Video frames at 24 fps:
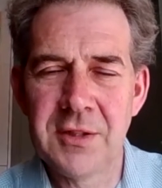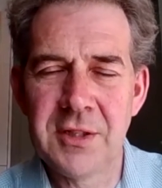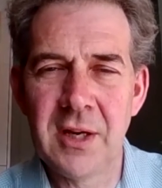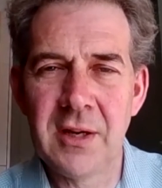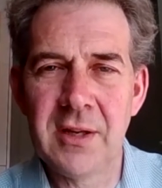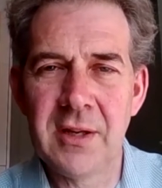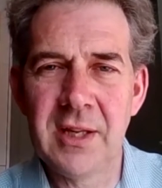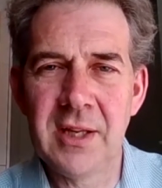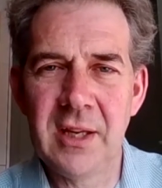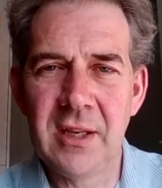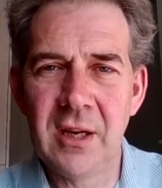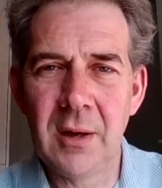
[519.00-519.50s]

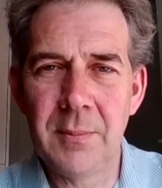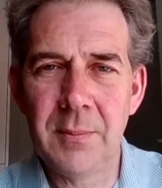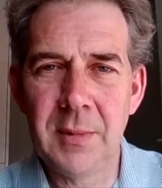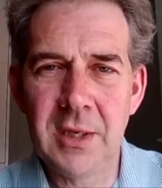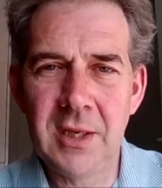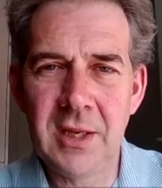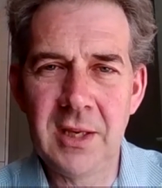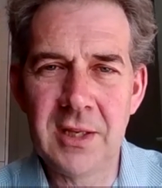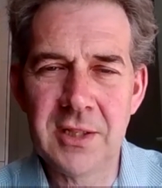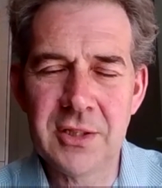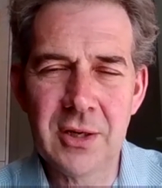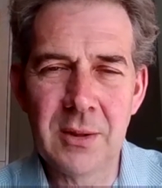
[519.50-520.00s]
Turkey and
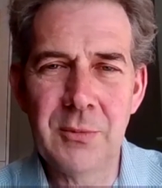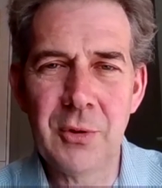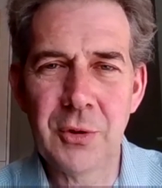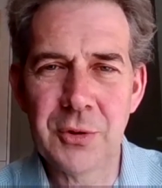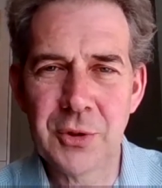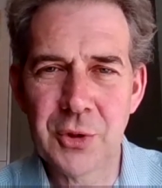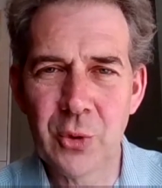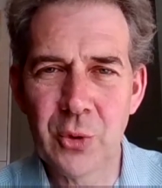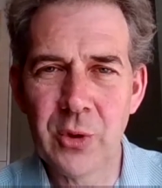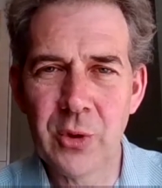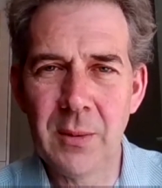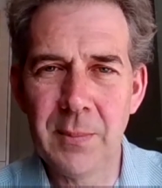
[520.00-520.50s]
Armenia. So I'm
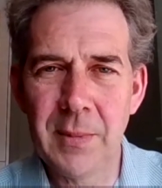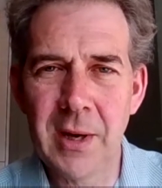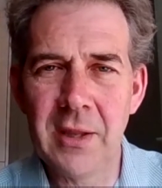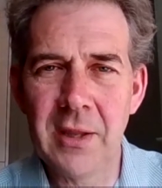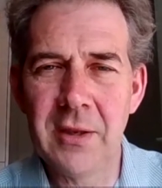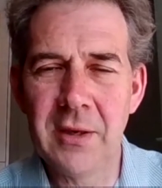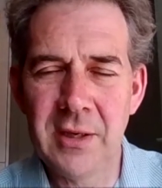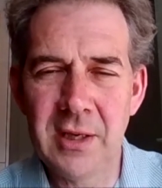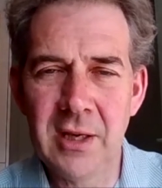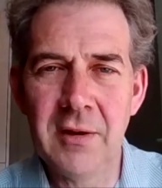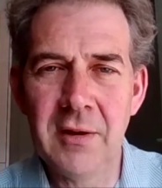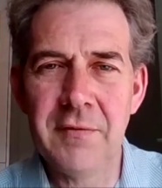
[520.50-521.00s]
not talking
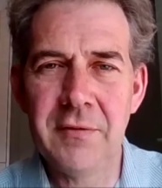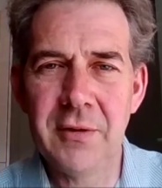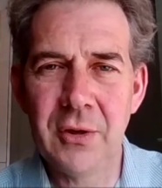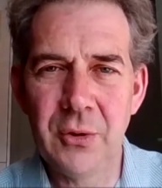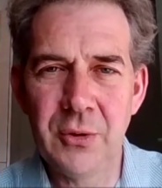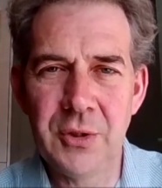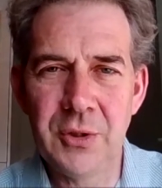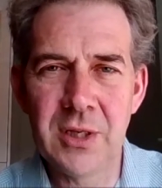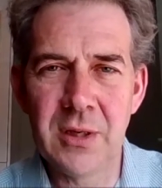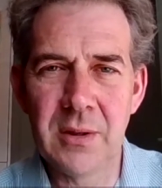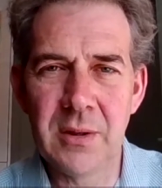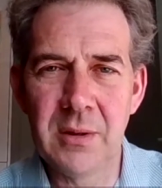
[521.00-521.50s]
about the near
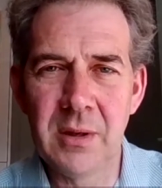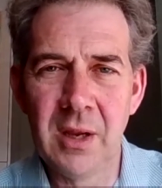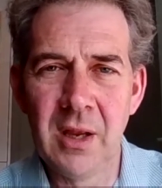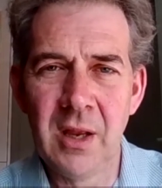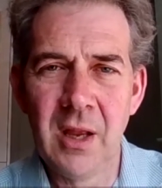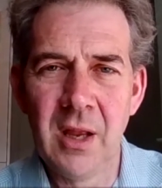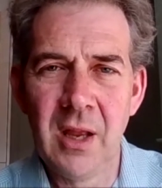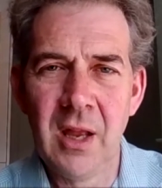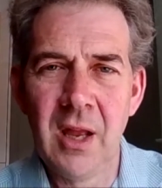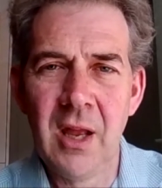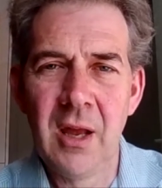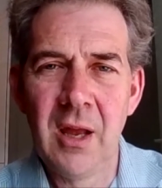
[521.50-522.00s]
future,
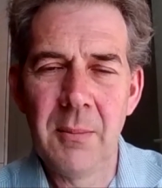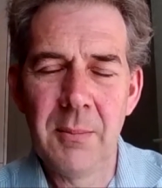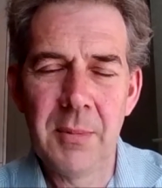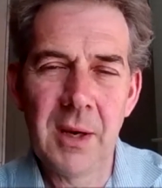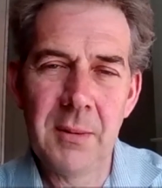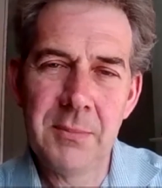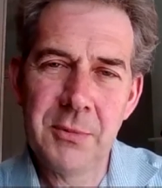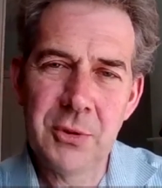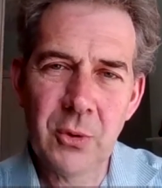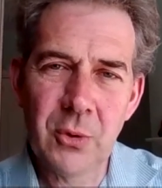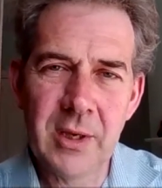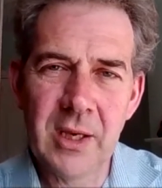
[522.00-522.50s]

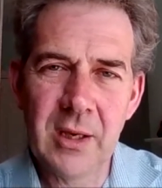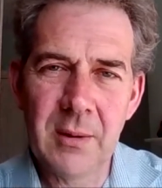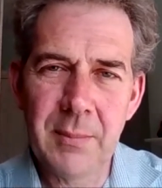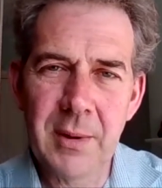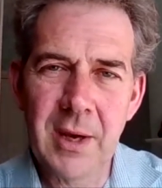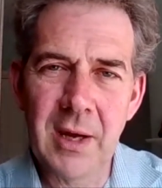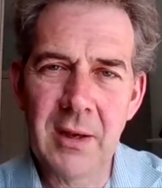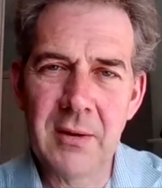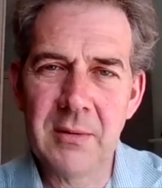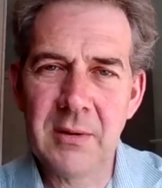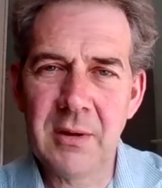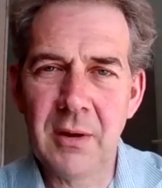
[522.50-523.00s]
but I'm talking
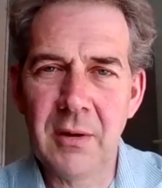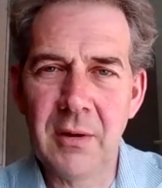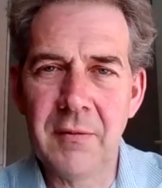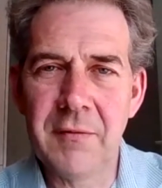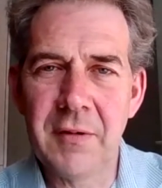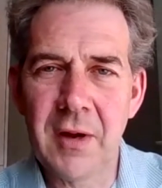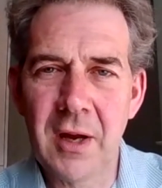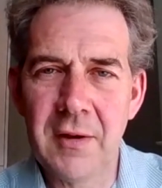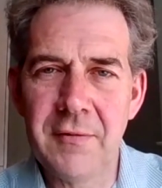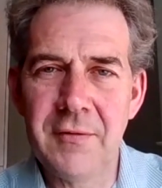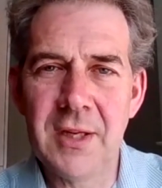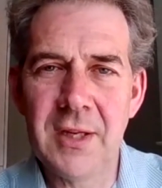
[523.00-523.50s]
about you know
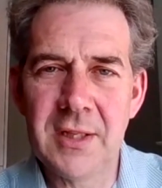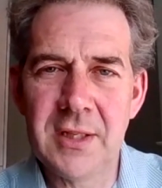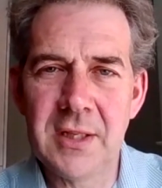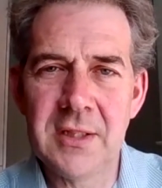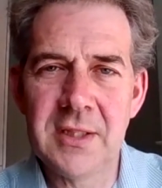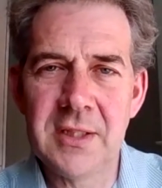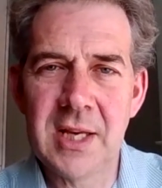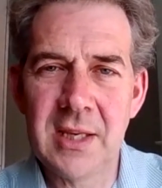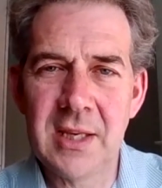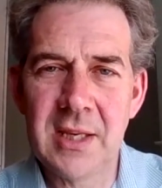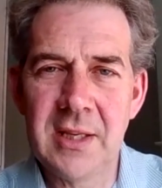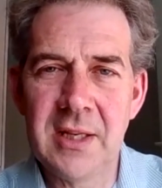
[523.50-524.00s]
five year,
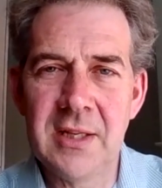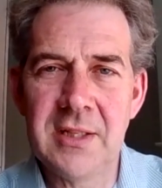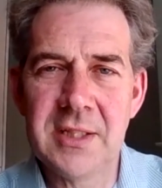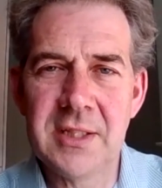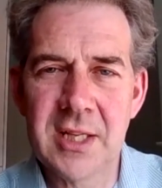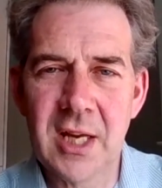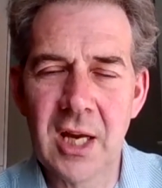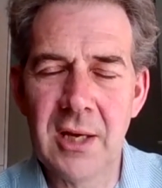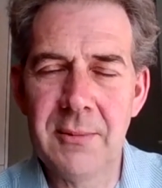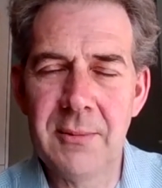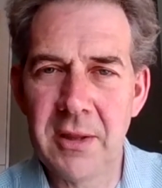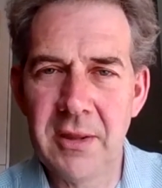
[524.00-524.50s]
ten years
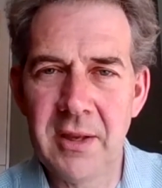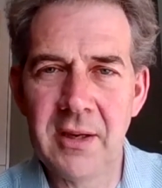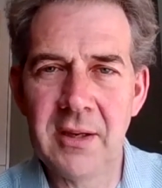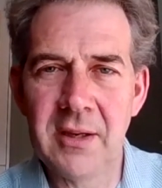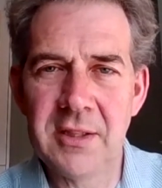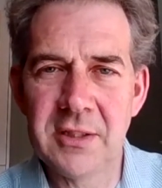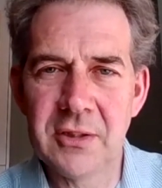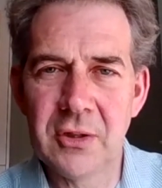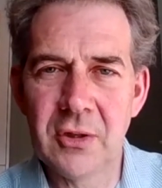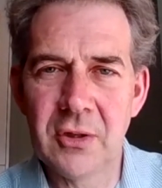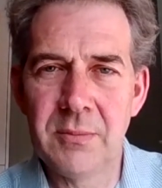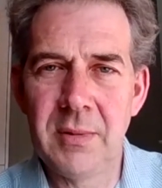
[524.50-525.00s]
time. I
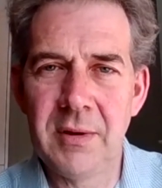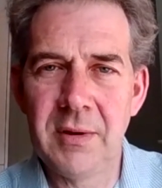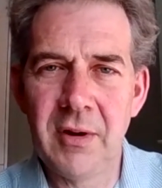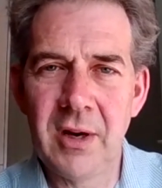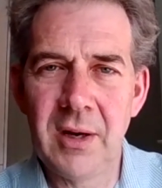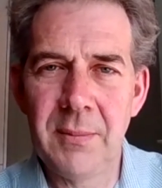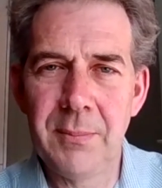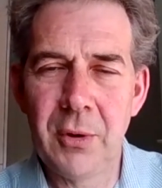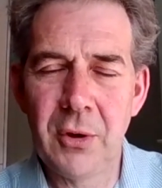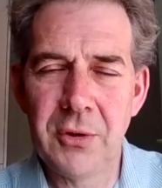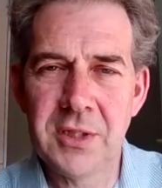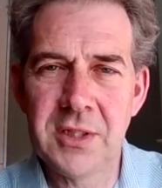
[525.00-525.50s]
think this could be
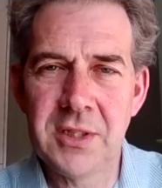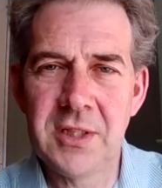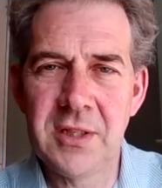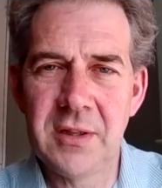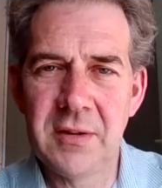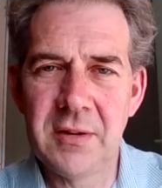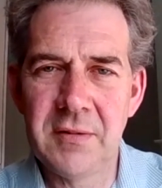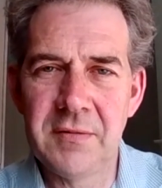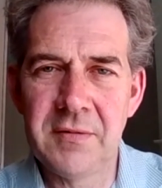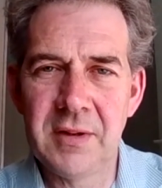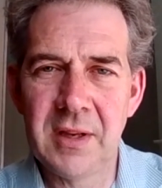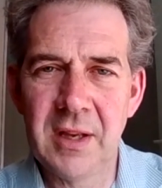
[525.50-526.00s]
very
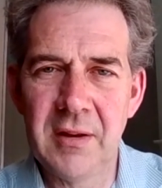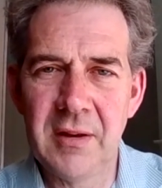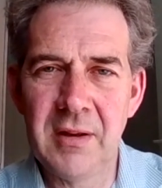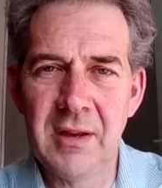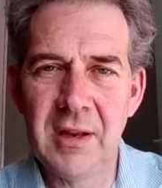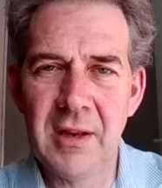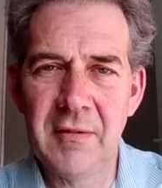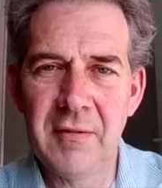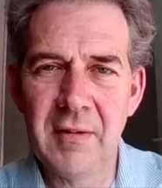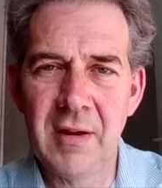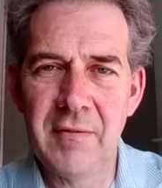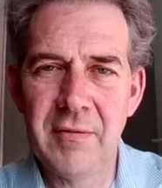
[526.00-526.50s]
positive
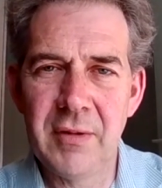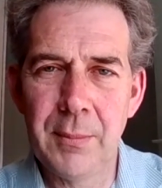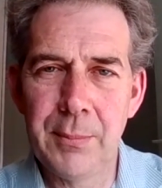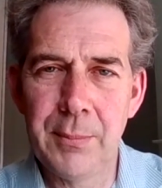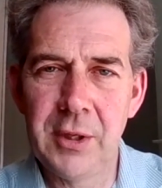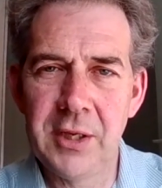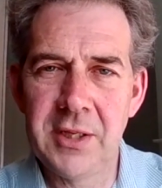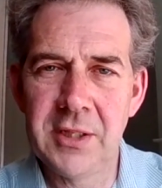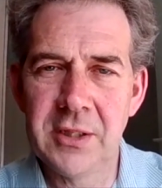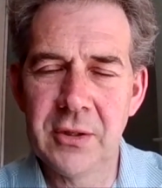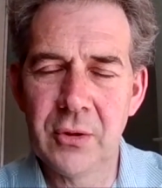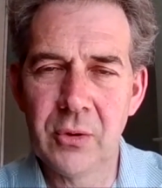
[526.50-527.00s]
if, if the
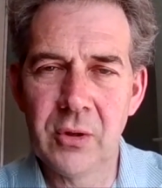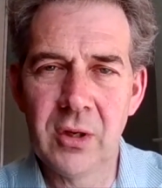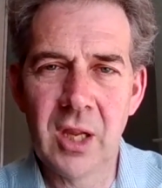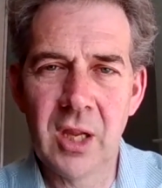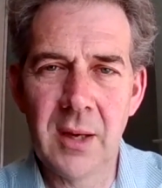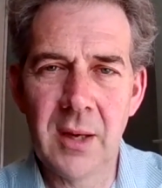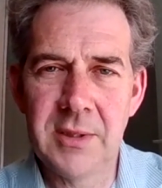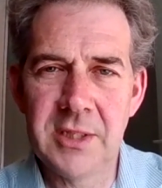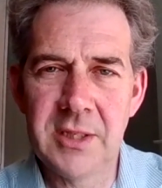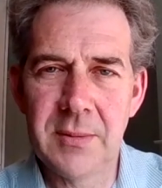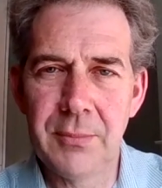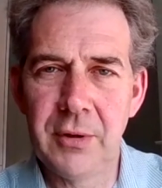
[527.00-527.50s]
political
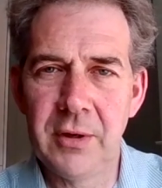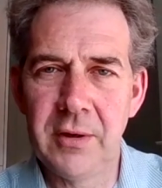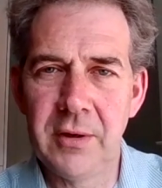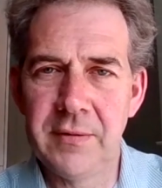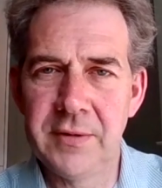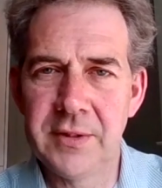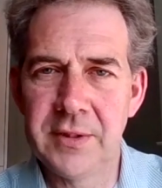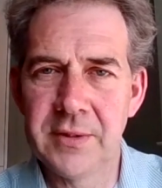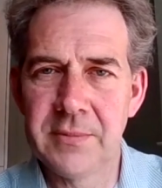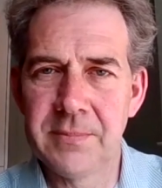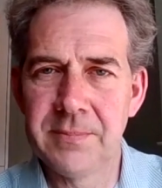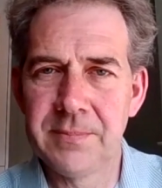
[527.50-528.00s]
climate
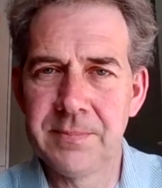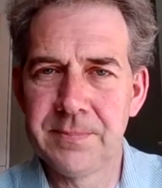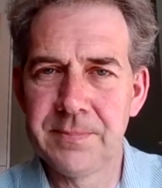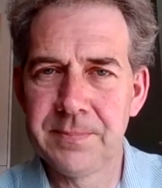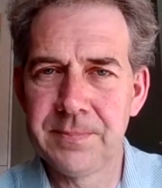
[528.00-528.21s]
improves.